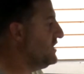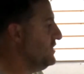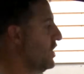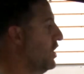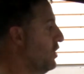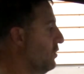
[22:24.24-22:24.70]

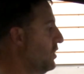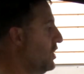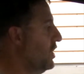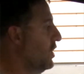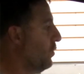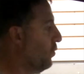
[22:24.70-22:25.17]
know
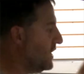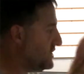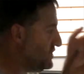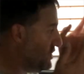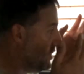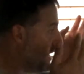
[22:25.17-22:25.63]

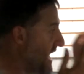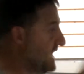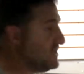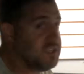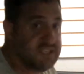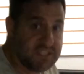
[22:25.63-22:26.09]
what your
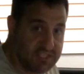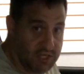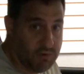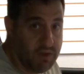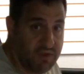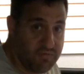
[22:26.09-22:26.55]
engine is
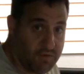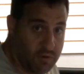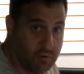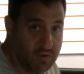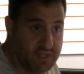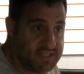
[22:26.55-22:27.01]
doing for
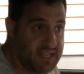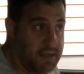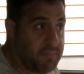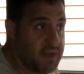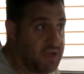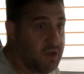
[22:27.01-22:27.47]
coolant
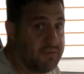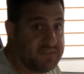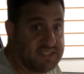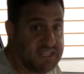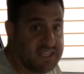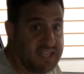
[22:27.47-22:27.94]
temp, and you don't have
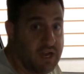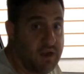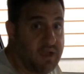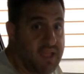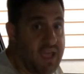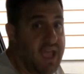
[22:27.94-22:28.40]
to sit
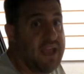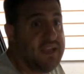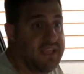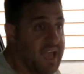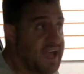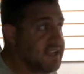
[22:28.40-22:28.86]
there
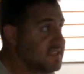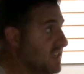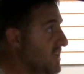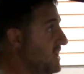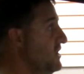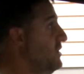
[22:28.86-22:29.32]
and guess.
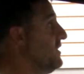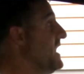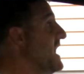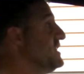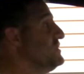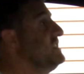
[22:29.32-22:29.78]
You can
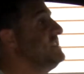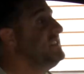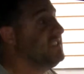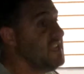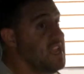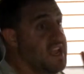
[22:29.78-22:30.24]
actually
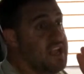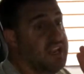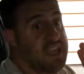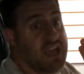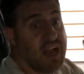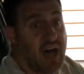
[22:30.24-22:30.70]
see
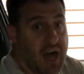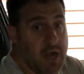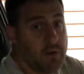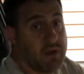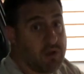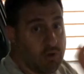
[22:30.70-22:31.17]
it get
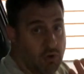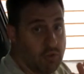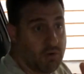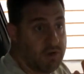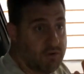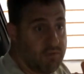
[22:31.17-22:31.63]
hotter and
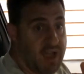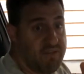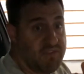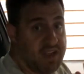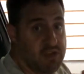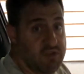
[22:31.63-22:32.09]
colder in
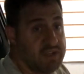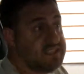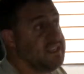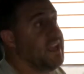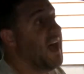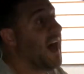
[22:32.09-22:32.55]
traffic, and you can
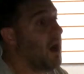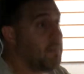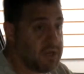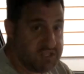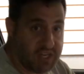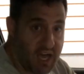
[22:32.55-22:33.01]
see how
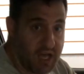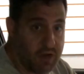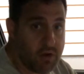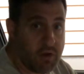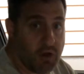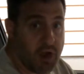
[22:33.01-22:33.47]
much
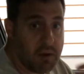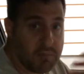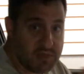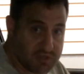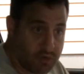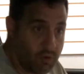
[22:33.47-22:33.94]
hotter or how
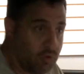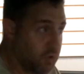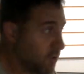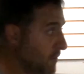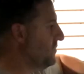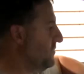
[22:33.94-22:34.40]
much
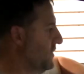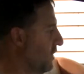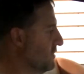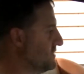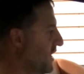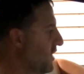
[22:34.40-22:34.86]
colder.
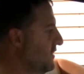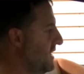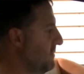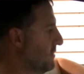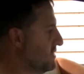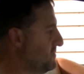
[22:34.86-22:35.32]
Those are
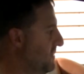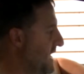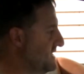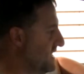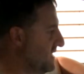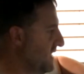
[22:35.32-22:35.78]
the most
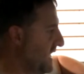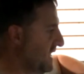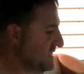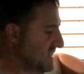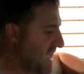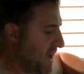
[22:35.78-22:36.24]
basic
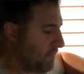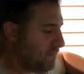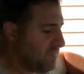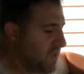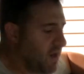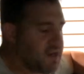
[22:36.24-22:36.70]
things. Now,
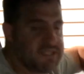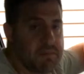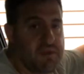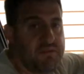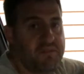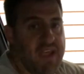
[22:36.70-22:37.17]
there are
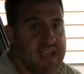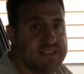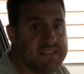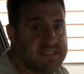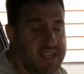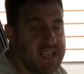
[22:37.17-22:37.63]
some
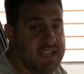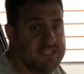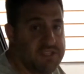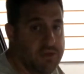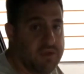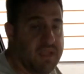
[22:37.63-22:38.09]
advanced
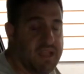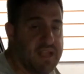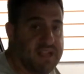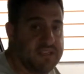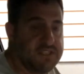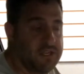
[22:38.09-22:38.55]
things you can
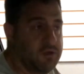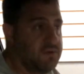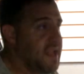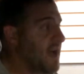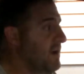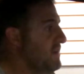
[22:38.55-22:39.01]
get into.
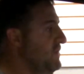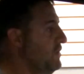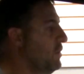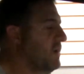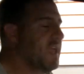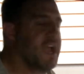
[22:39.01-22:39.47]
Now, if you
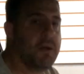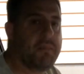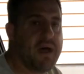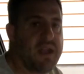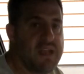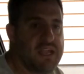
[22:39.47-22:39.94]
don't care
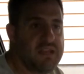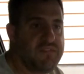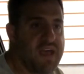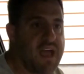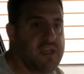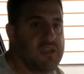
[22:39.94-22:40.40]
about any of
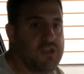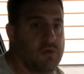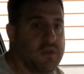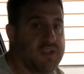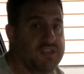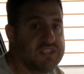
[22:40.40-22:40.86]
that,
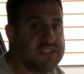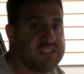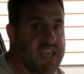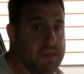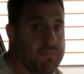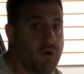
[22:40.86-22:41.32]
you can just
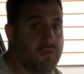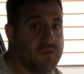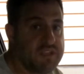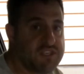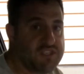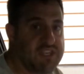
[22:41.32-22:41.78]
skip
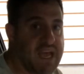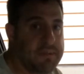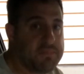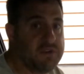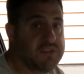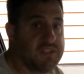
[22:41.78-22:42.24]
over this
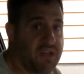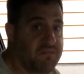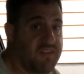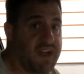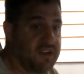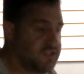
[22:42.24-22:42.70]
chapter to the
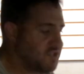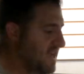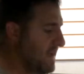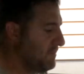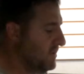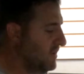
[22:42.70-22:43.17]
final
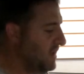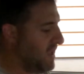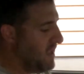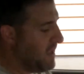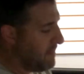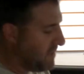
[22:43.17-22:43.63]
chapter.
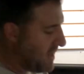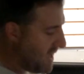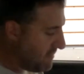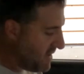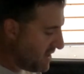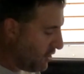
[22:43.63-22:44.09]
But
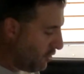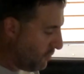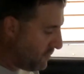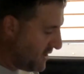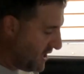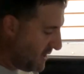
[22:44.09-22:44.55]
I'm going to
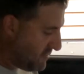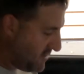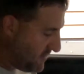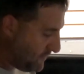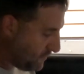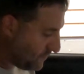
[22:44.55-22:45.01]
open up
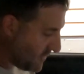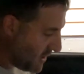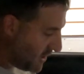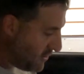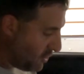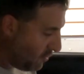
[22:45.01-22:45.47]

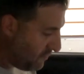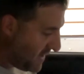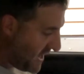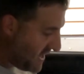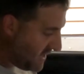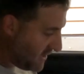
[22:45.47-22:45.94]
a
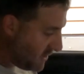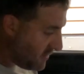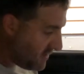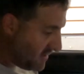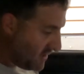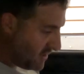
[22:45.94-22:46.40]
notepad here.